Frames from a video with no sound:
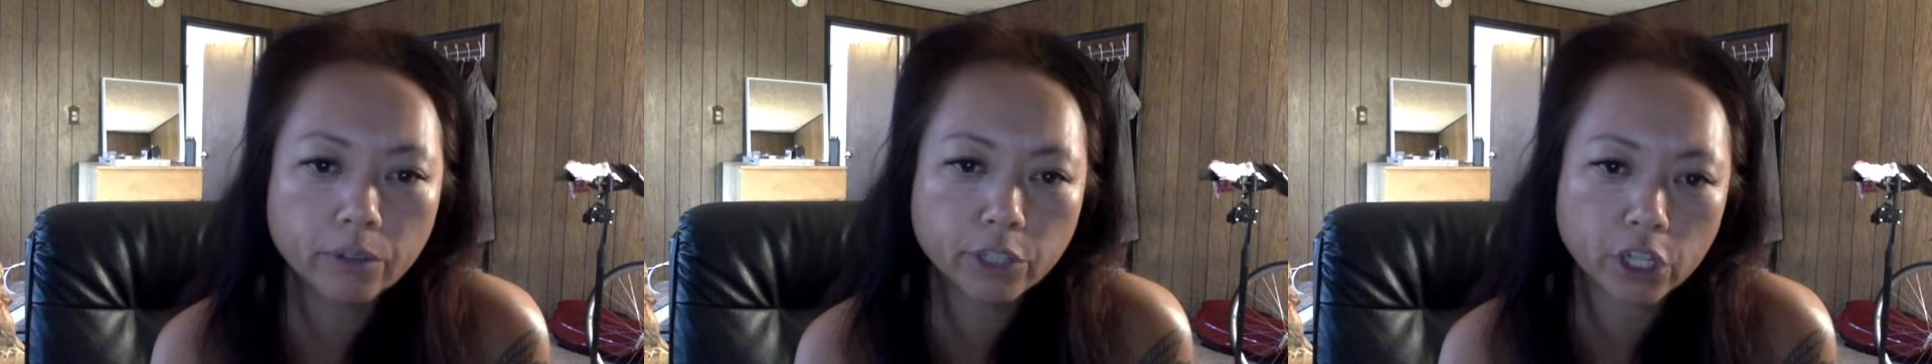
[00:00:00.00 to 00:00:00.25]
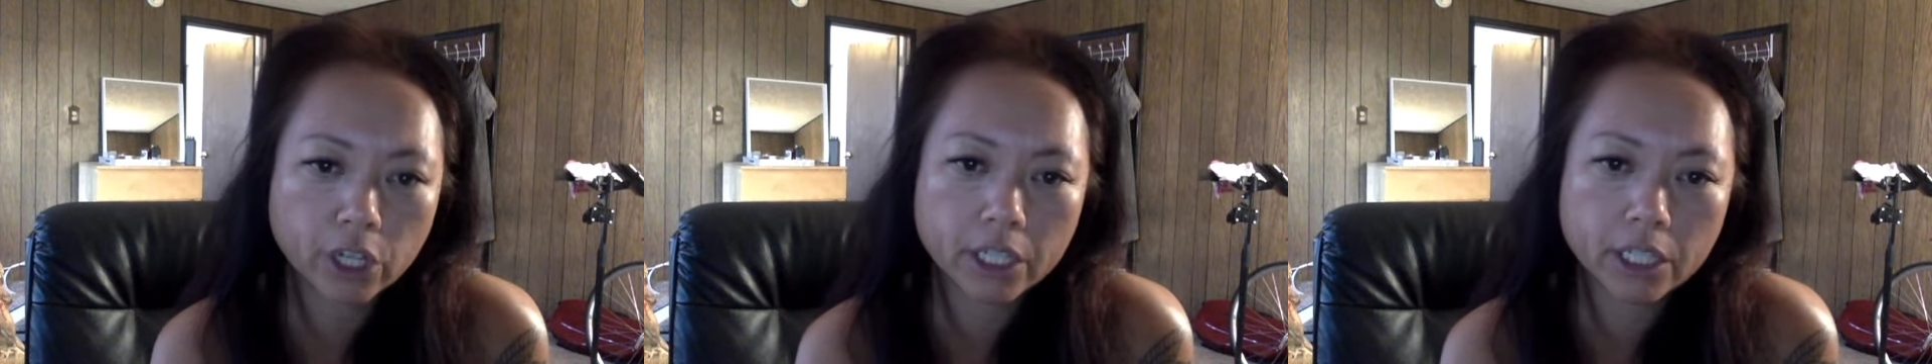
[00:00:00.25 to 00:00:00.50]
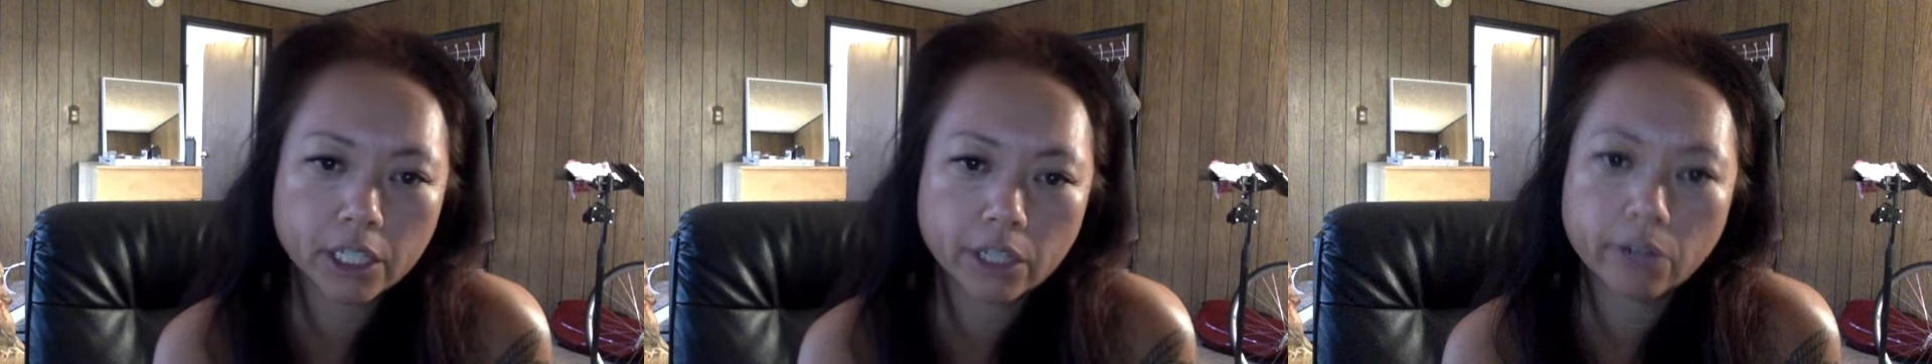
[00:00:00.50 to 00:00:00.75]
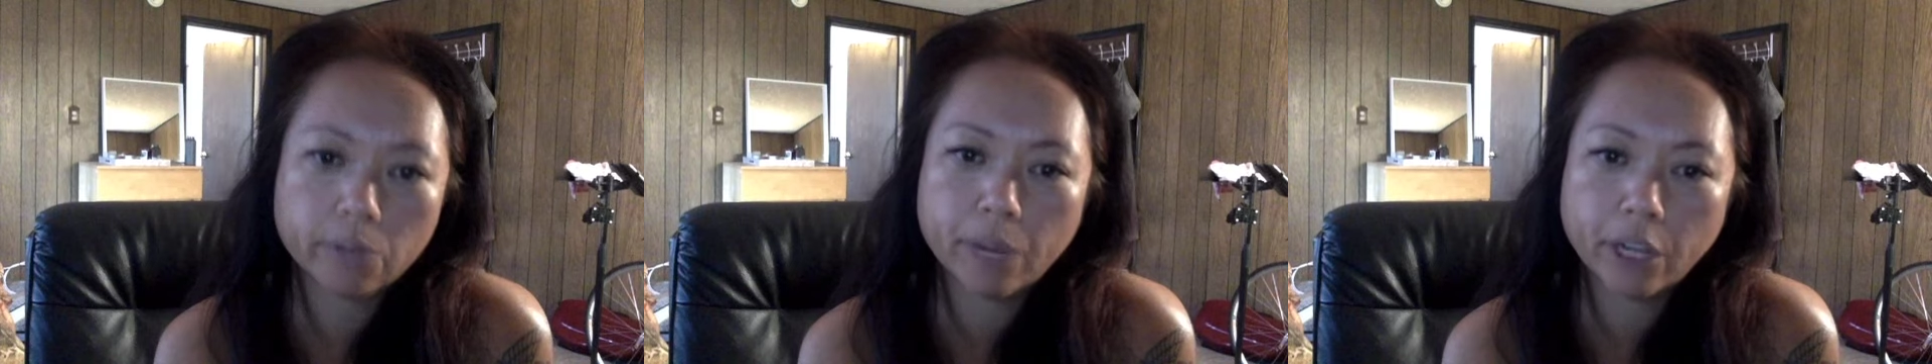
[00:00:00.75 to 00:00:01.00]
which are
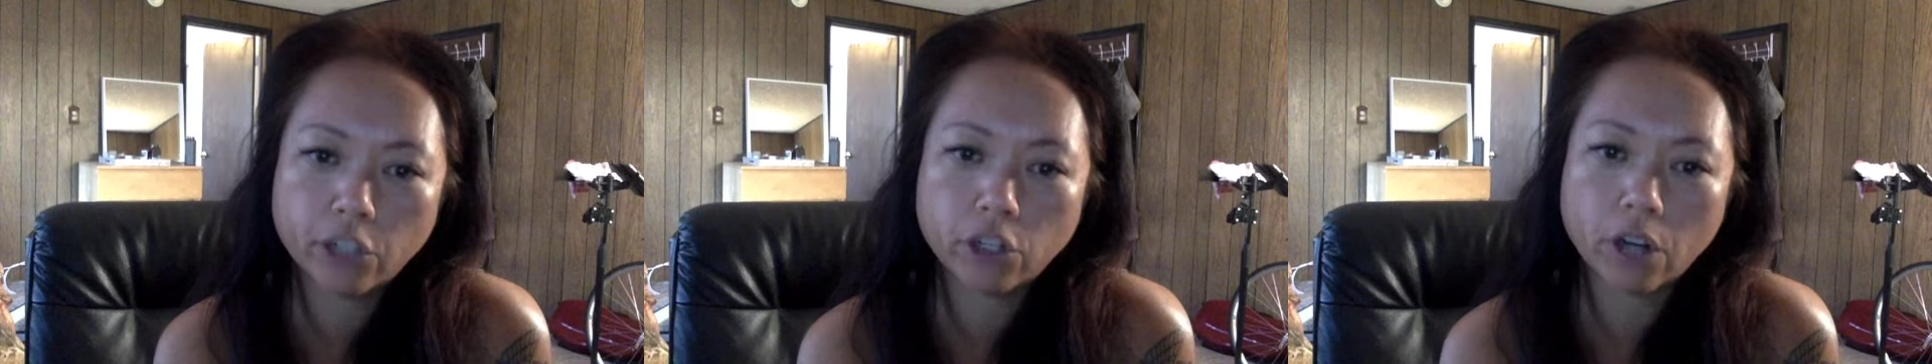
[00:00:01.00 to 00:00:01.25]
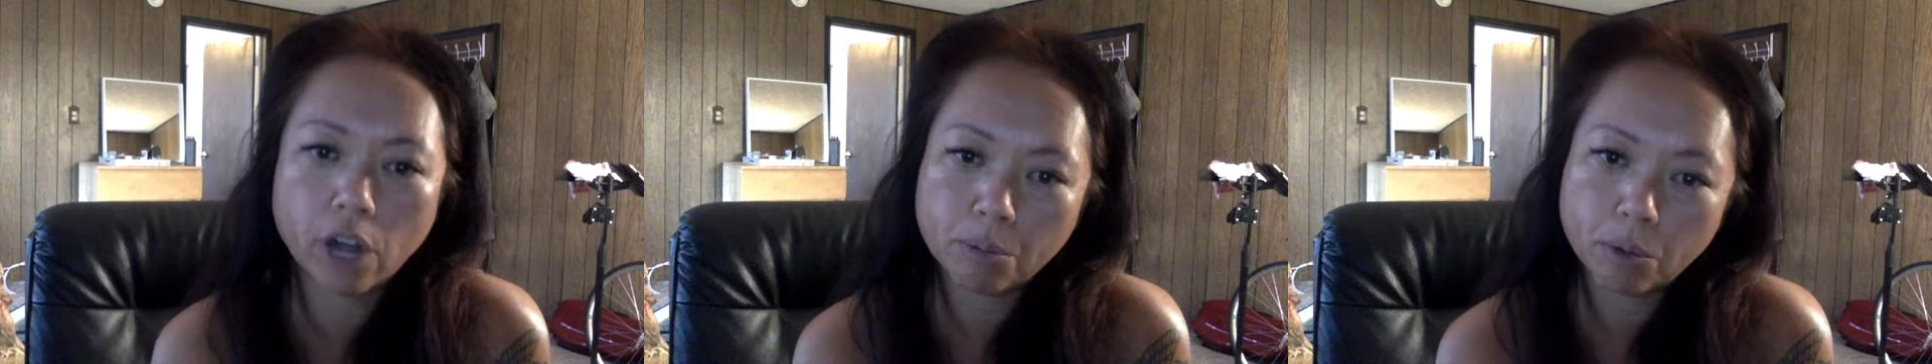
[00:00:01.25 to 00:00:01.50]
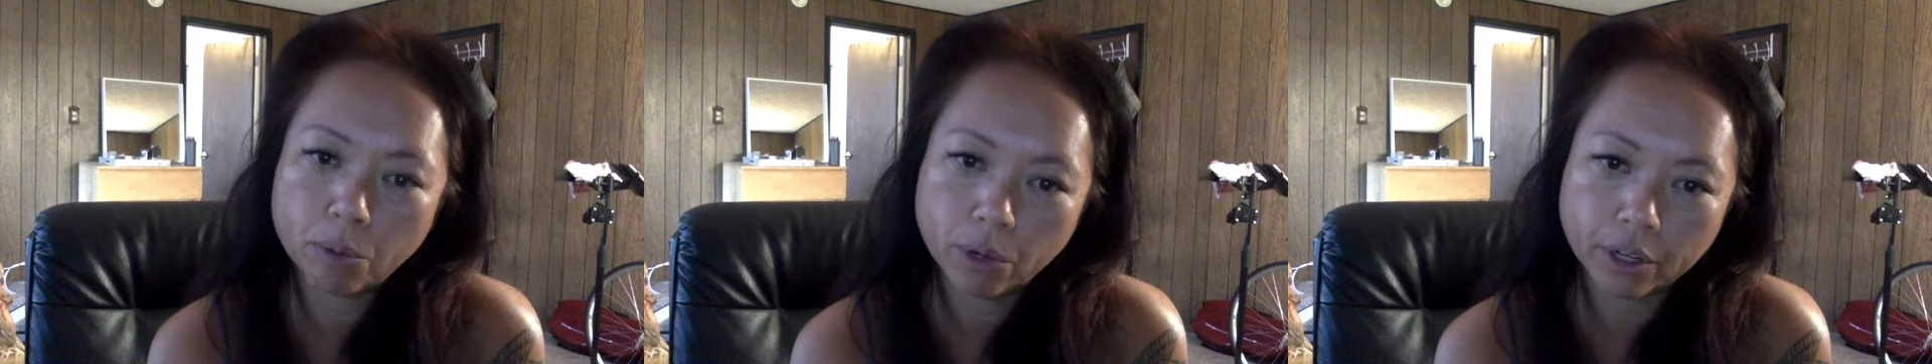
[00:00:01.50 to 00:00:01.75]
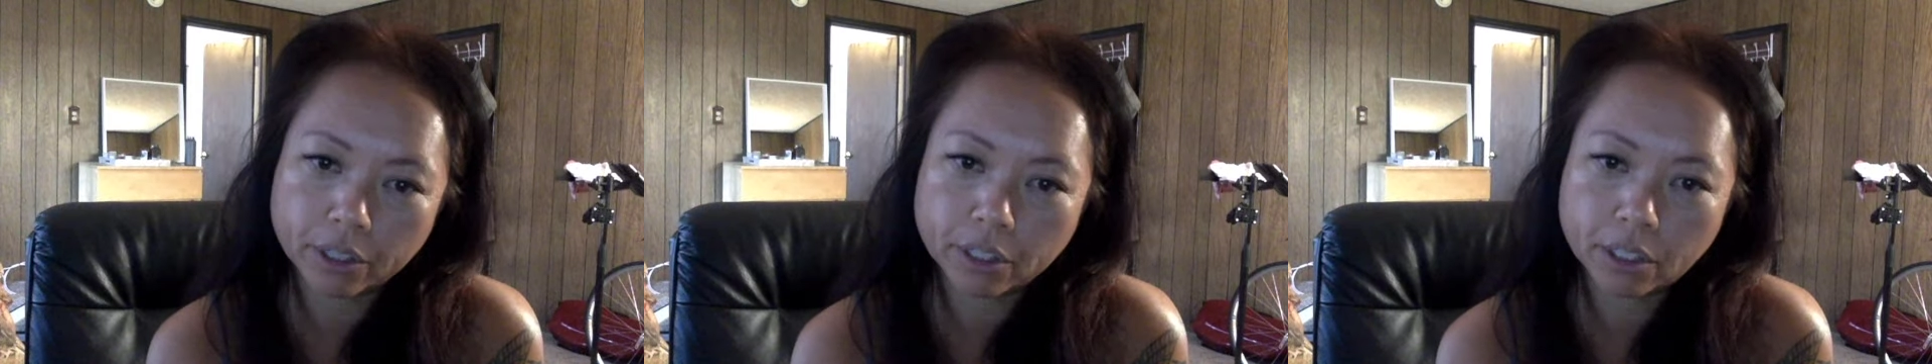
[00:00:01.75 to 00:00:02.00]
considered major opera
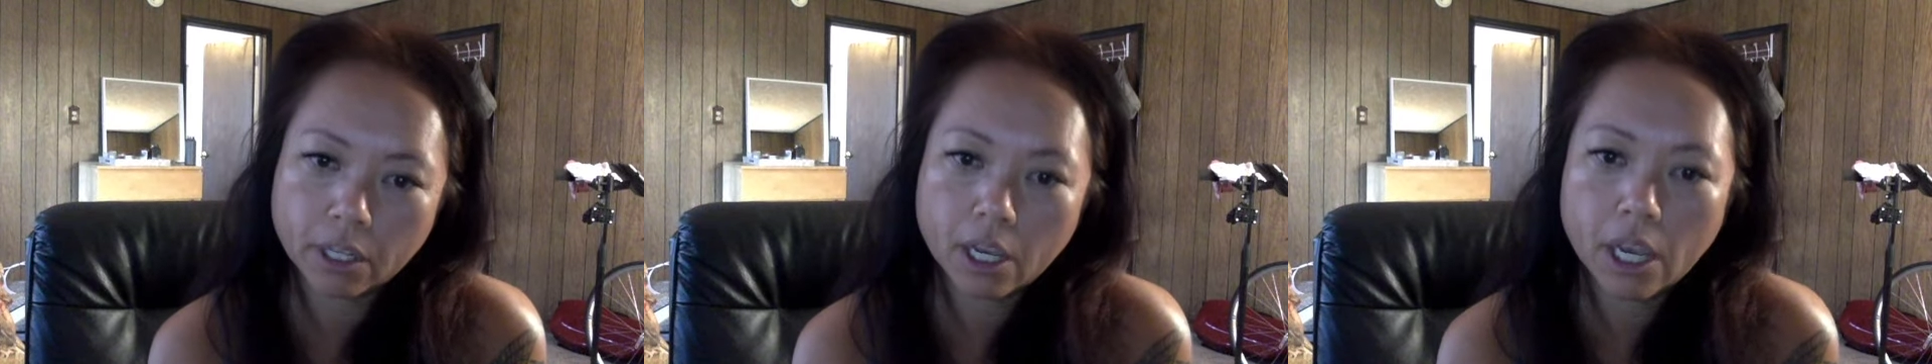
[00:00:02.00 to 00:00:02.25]
works.